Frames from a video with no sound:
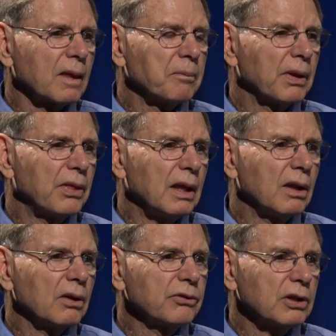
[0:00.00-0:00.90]
but then
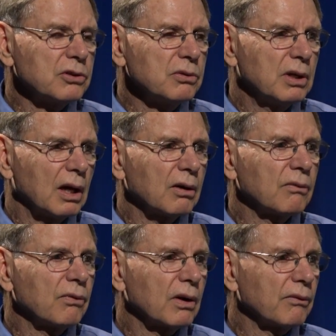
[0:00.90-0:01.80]
they'll sit you down in
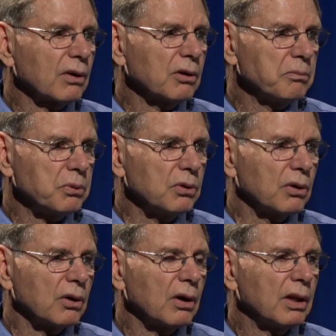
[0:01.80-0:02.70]
front of a computer